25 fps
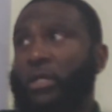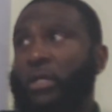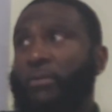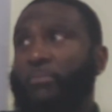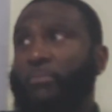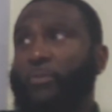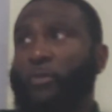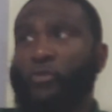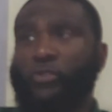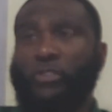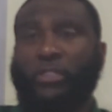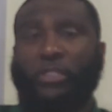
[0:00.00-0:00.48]

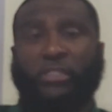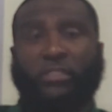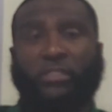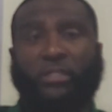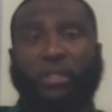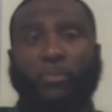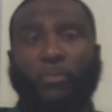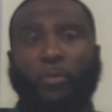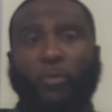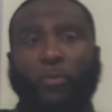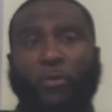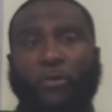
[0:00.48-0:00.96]
Music is
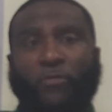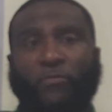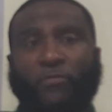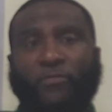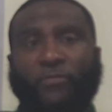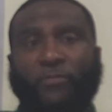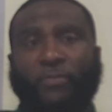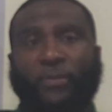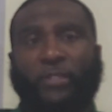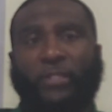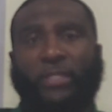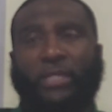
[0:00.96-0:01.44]
number one
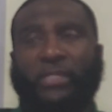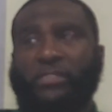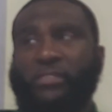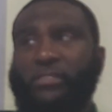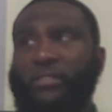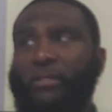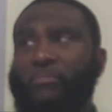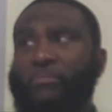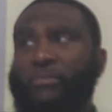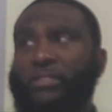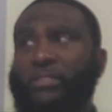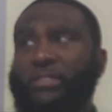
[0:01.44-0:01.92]
for me. That's
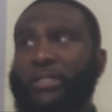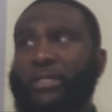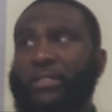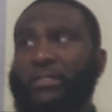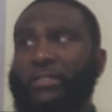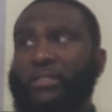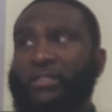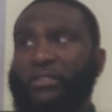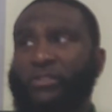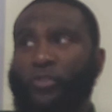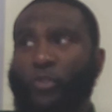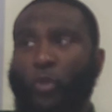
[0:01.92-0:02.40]
something that
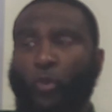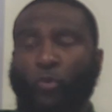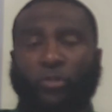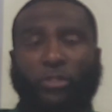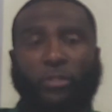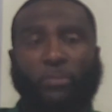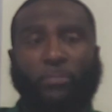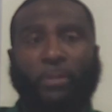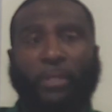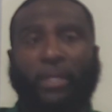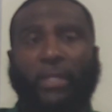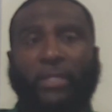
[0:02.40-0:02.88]
there's no
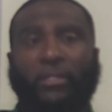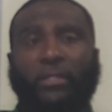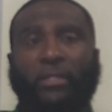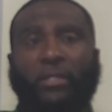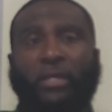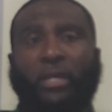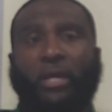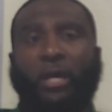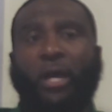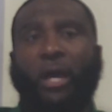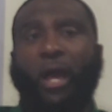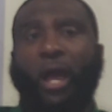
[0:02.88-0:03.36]
debate.
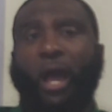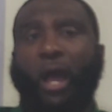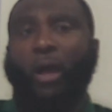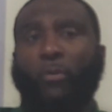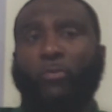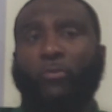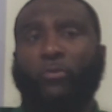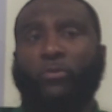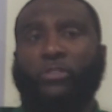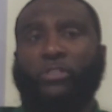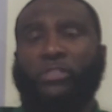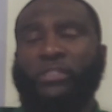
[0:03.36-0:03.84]
I
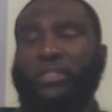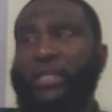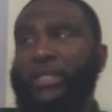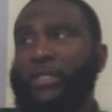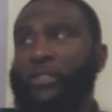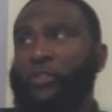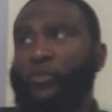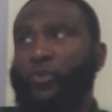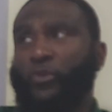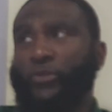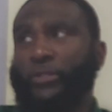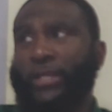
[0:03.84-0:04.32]
will
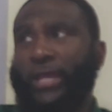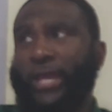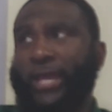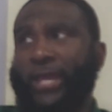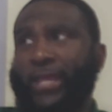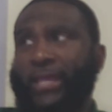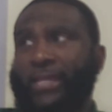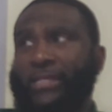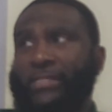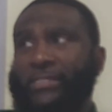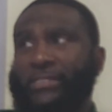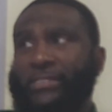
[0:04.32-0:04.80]
stand on
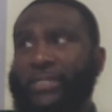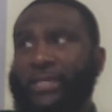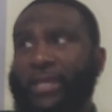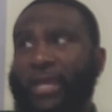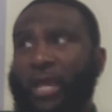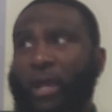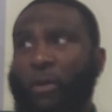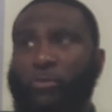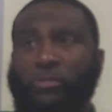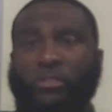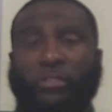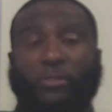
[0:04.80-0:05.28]
that and say
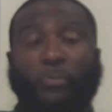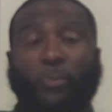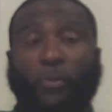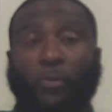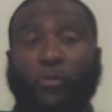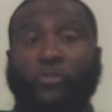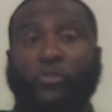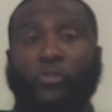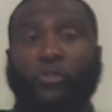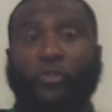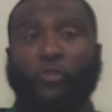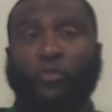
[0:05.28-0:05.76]
I was
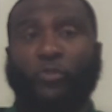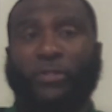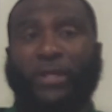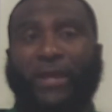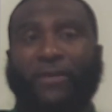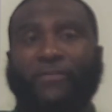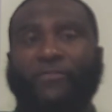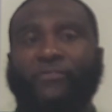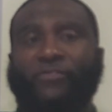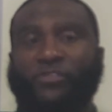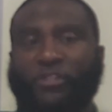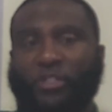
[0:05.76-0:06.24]
supposed to do
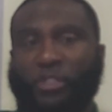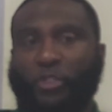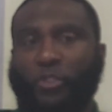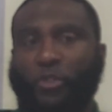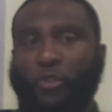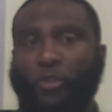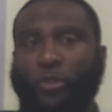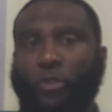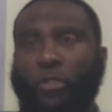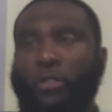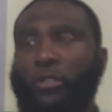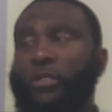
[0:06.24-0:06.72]
that for
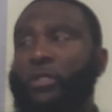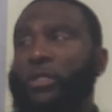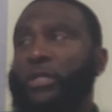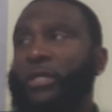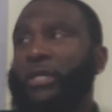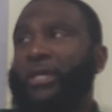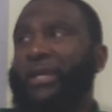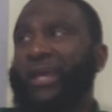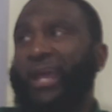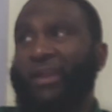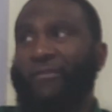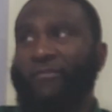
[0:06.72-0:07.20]
sure.
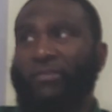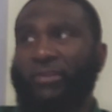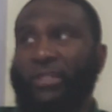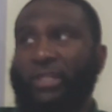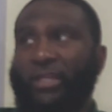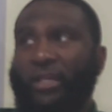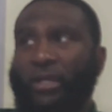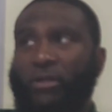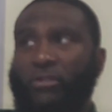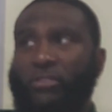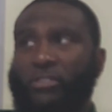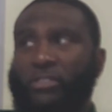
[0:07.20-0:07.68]

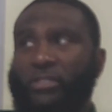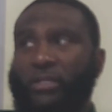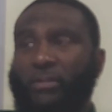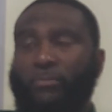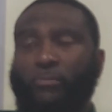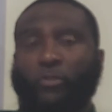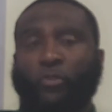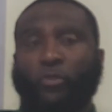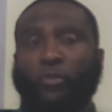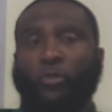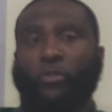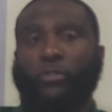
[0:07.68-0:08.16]
Everything else that
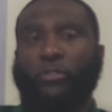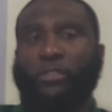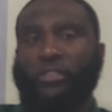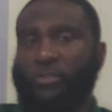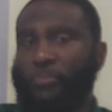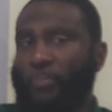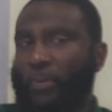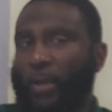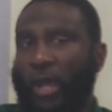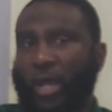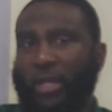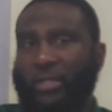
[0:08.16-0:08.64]
I'm doing, this
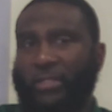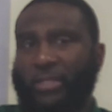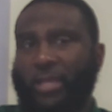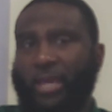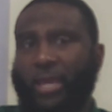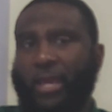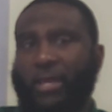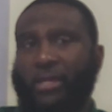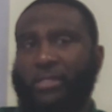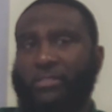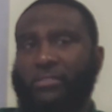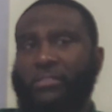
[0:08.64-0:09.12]

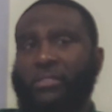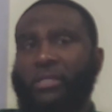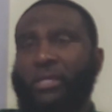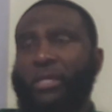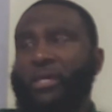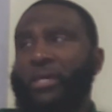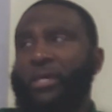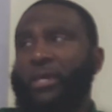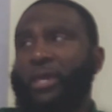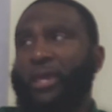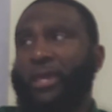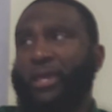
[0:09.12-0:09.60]
podcast
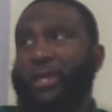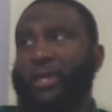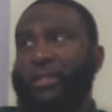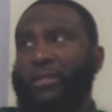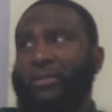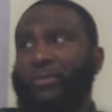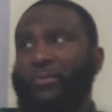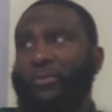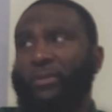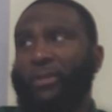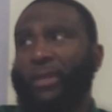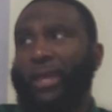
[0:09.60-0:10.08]

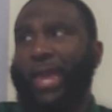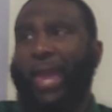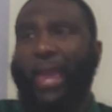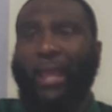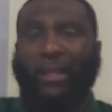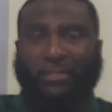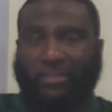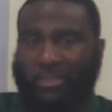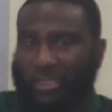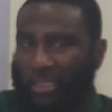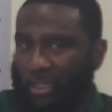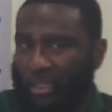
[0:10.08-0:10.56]
and
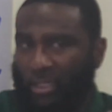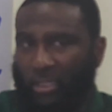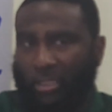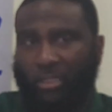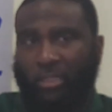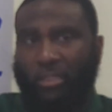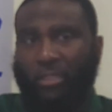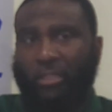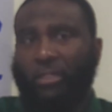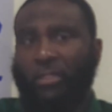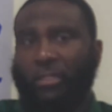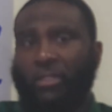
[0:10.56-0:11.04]

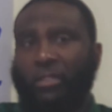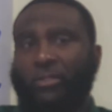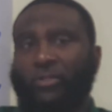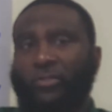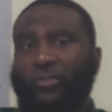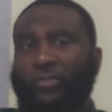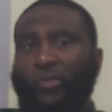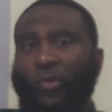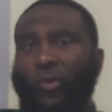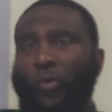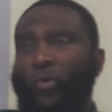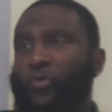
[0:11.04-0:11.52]
acting,
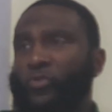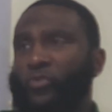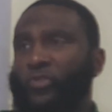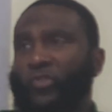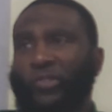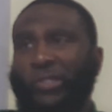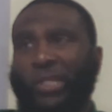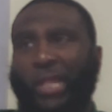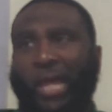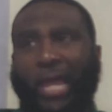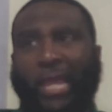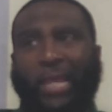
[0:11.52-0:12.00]
those
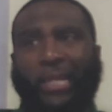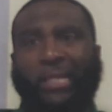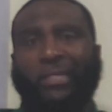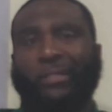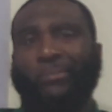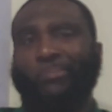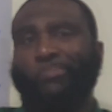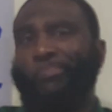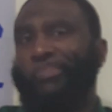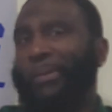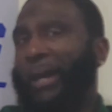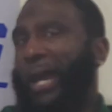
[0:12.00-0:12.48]
are like
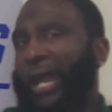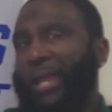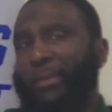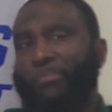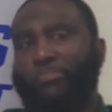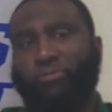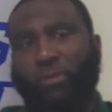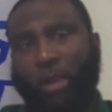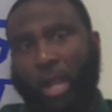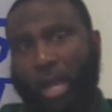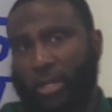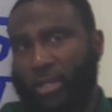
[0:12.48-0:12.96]

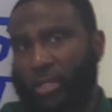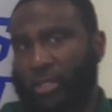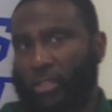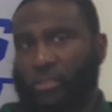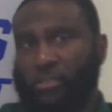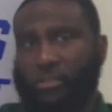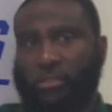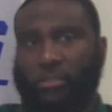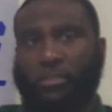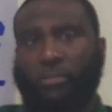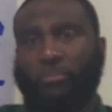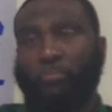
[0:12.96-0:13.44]

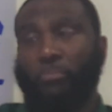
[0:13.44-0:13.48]
byproducts.